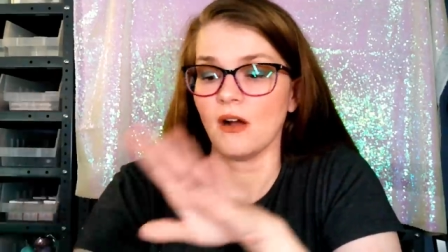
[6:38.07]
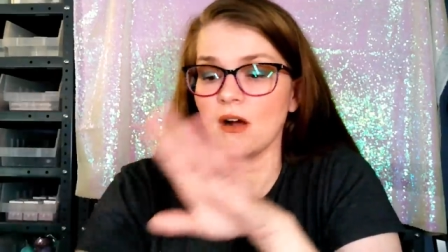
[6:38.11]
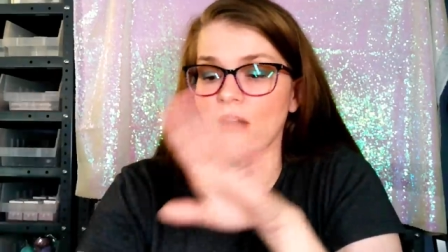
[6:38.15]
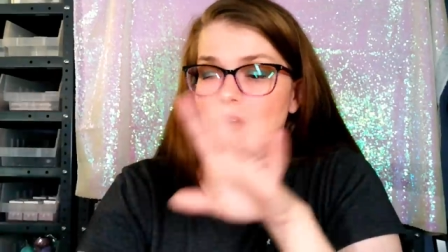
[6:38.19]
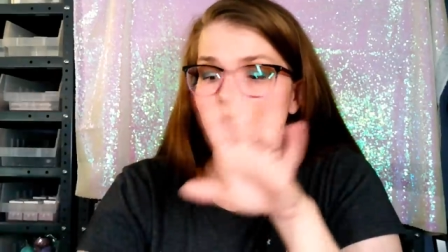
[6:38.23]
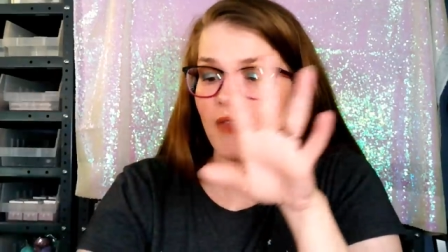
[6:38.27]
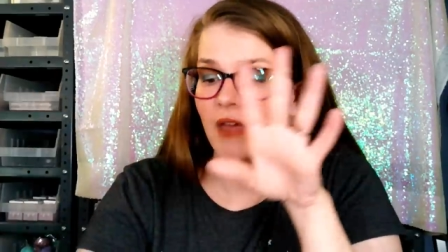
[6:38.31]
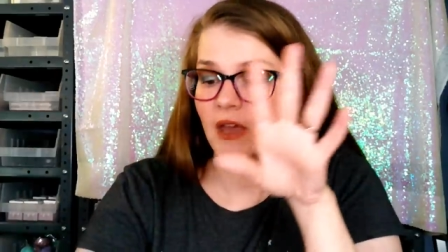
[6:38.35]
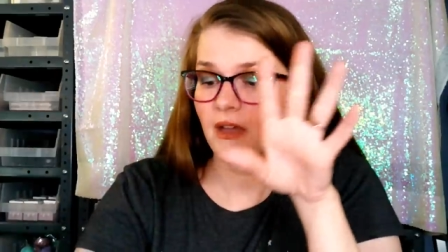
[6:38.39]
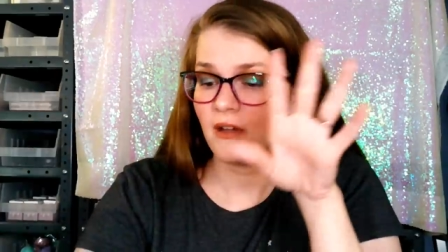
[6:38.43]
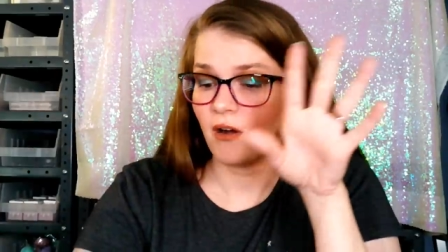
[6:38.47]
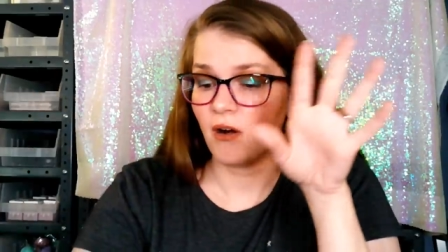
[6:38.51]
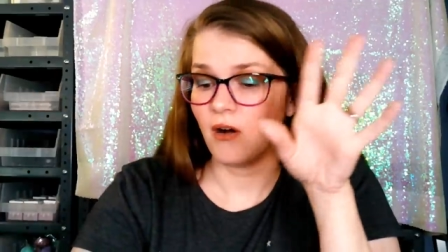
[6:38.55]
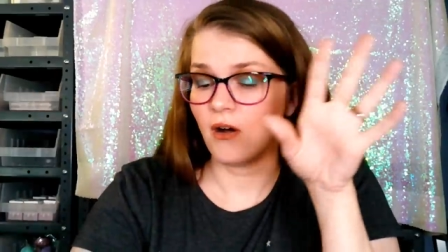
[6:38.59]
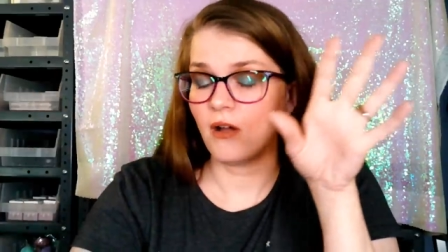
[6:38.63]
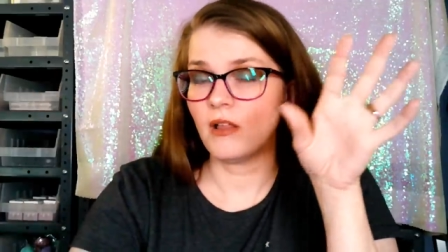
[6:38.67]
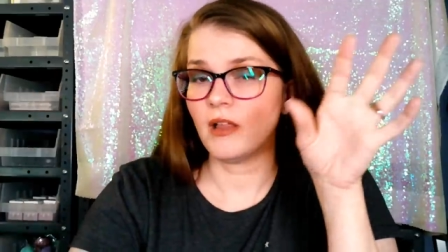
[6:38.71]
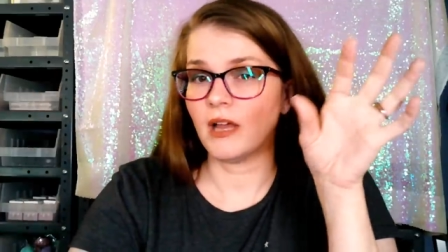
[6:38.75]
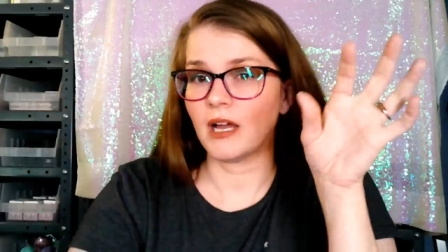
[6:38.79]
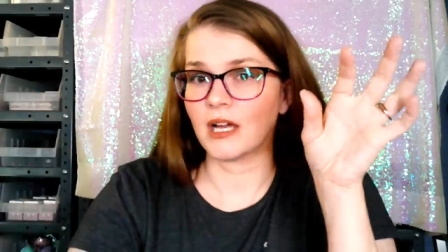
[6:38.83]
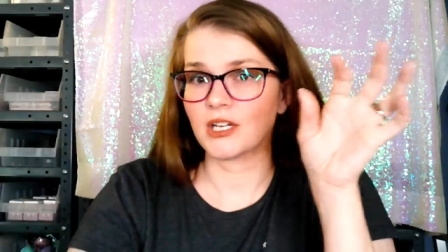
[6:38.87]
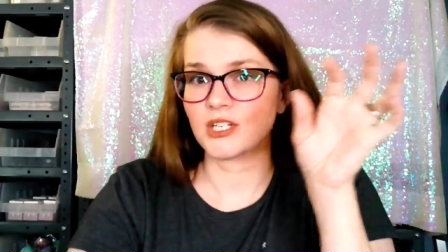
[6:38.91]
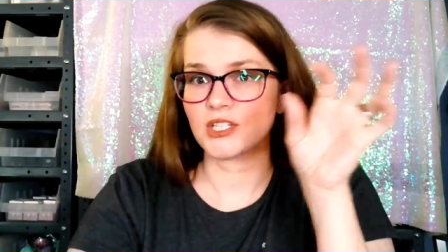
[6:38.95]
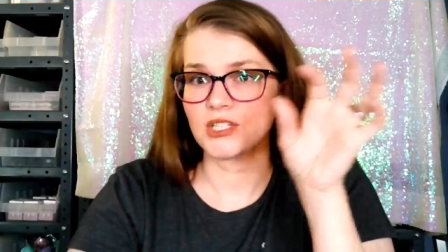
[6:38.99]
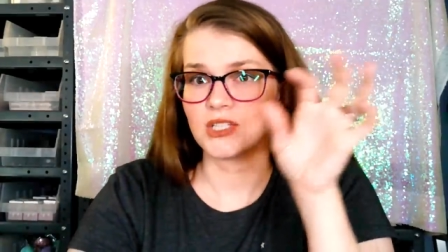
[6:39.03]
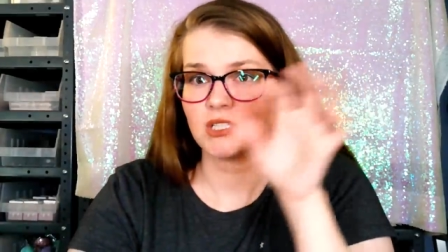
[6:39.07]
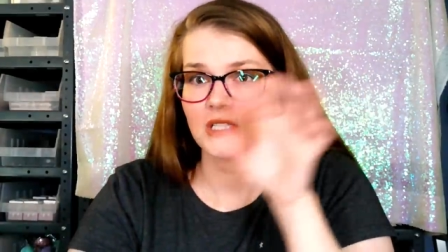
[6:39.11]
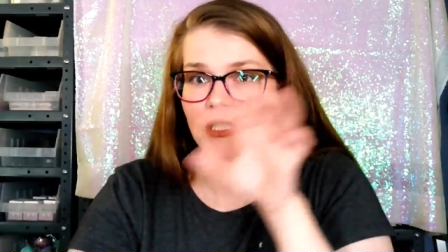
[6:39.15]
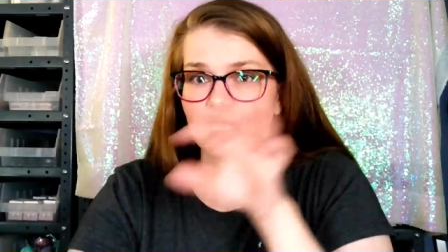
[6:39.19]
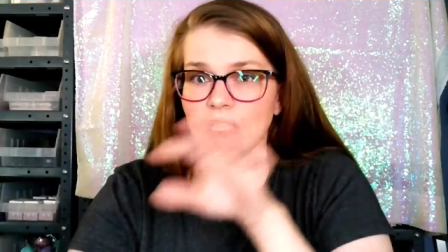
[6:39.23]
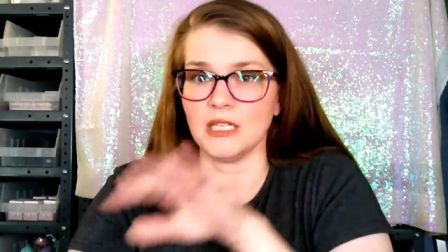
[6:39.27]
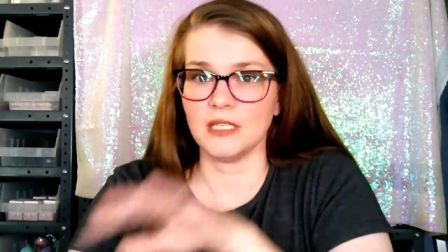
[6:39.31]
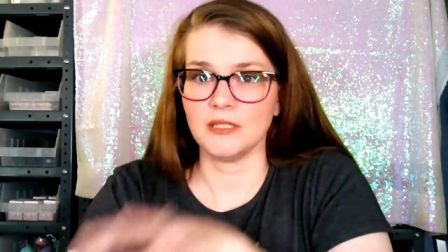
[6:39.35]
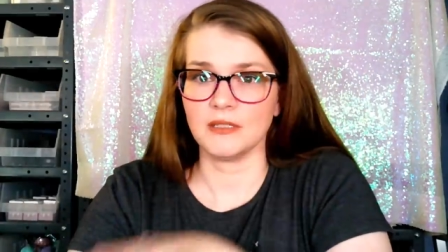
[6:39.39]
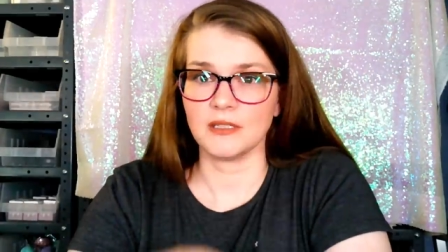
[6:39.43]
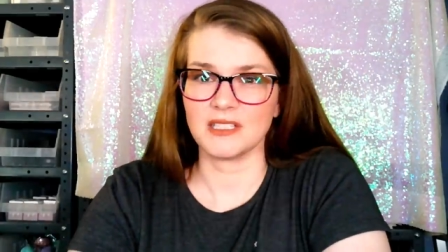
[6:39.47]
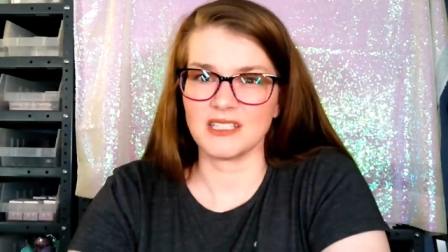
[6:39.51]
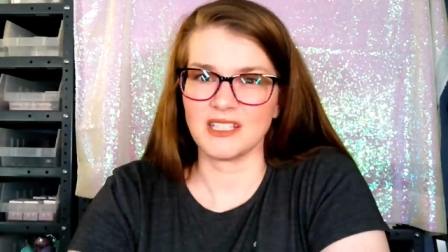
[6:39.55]
they all
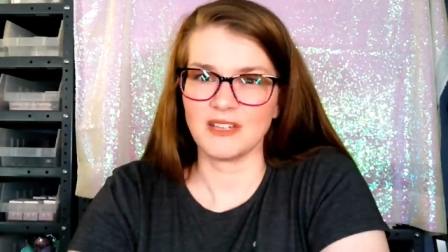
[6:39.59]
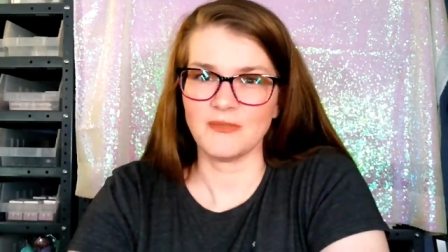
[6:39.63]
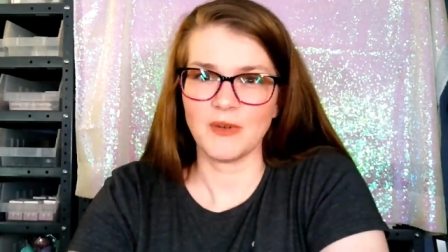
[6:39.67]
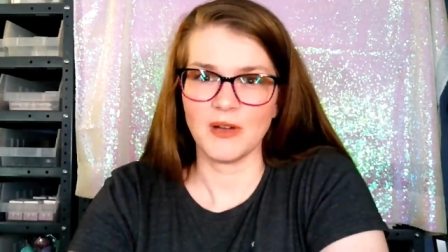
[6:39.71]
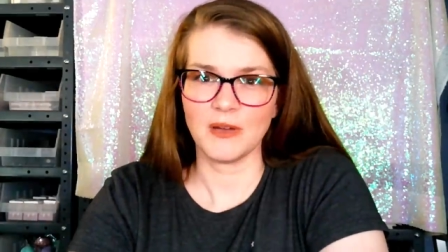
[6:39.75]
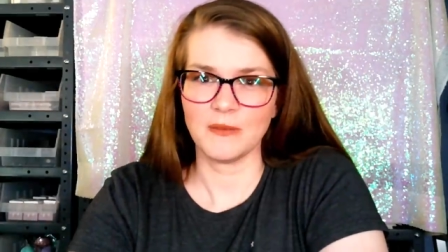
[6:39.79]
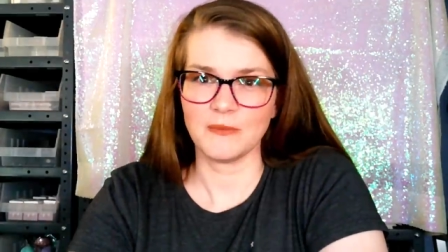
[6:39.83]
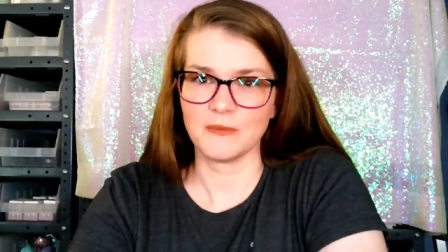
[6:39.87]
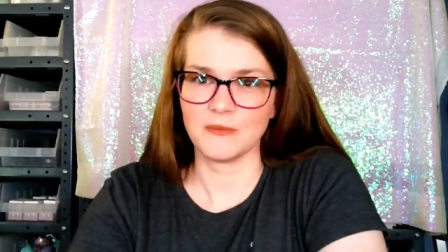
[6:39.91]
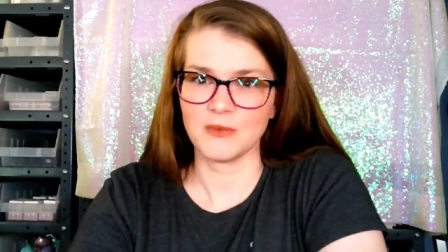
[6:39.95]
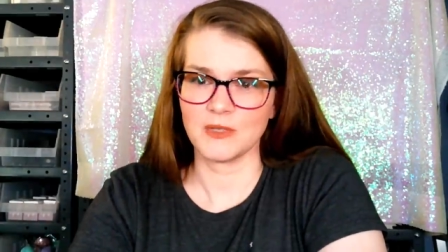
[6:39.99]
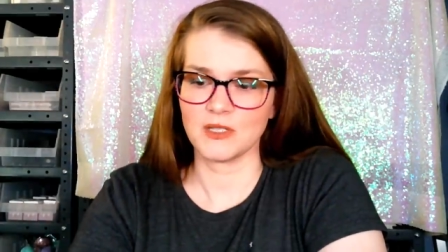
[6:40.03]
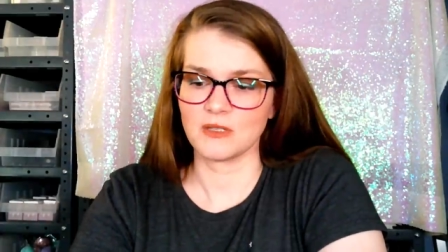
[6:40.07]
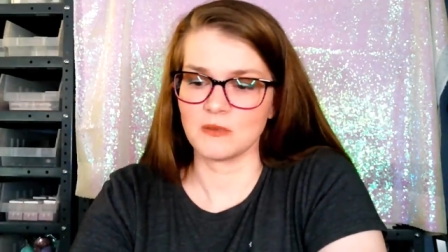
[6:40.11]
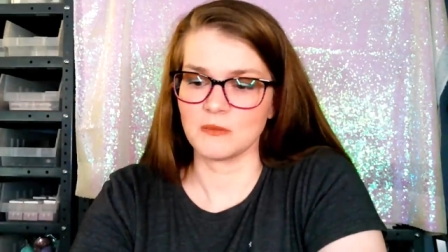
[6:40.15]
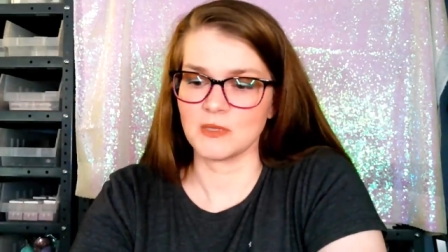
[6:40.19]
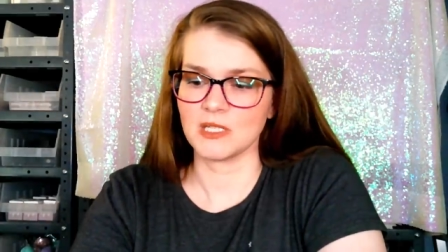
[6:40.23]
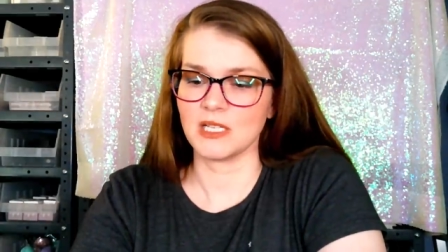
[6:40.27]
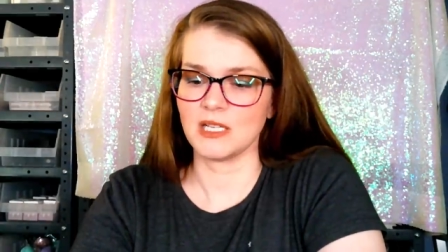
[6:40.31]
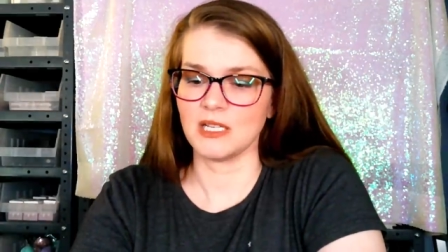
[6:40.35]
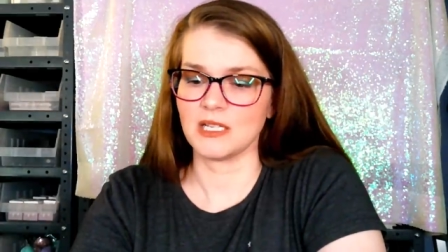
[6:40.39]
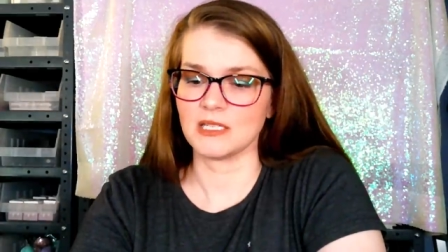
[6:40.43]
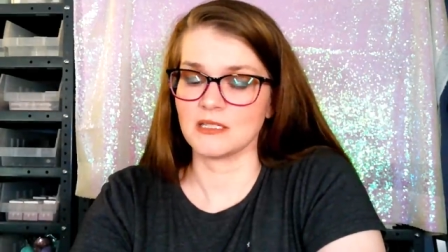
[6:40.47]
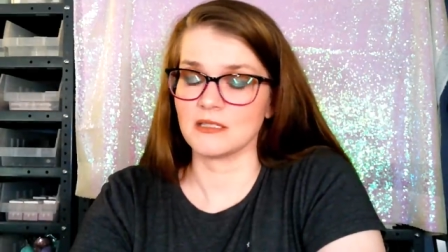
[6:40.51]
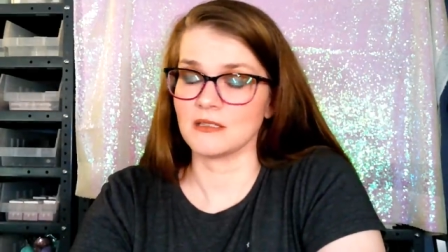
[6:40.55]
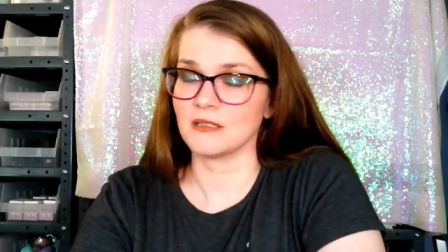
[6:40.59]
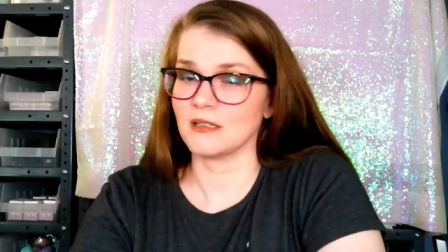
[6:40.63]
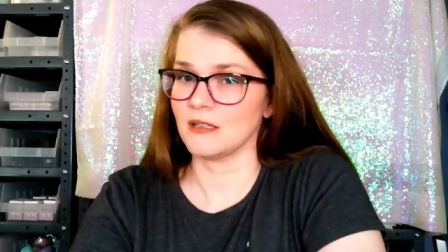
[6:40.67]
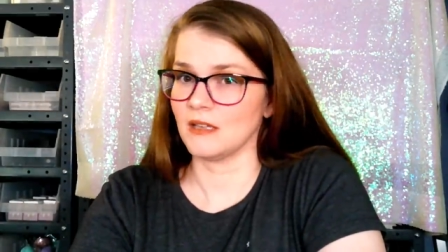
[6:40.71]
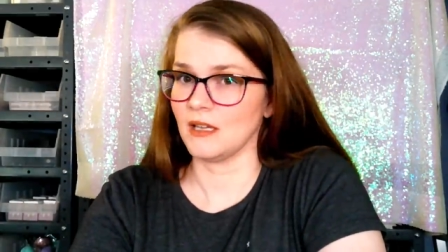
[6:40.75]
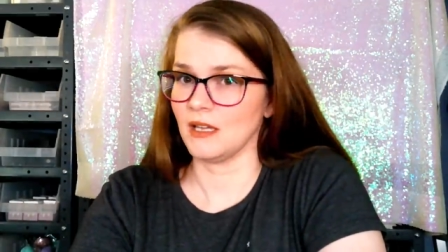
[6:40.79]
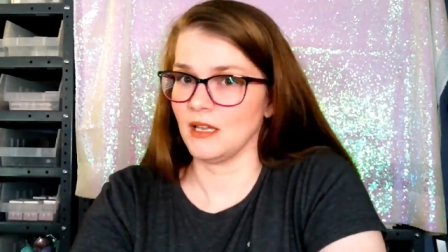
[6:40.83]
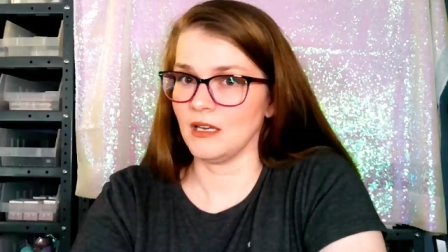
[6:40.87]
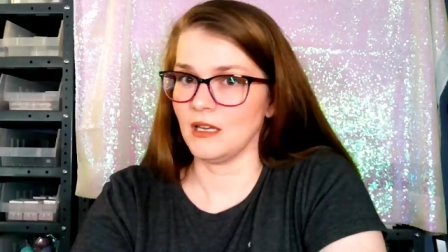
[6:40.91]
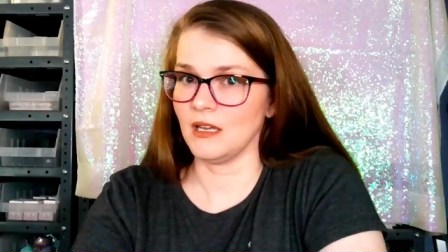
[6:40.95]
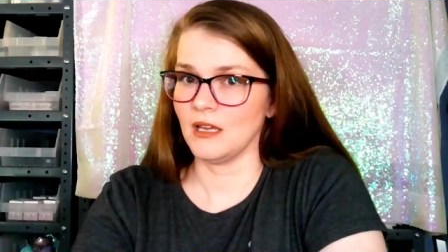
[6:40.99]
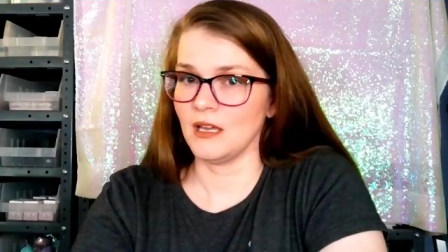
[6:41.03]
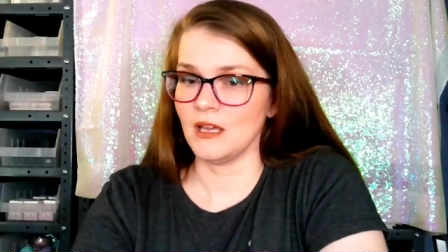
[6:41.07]
actually, because I bought prescription glasses
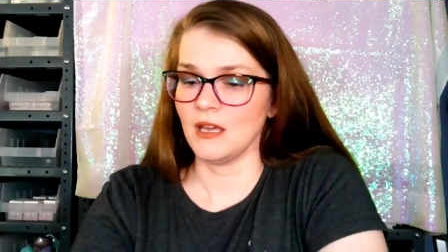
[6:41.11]
online,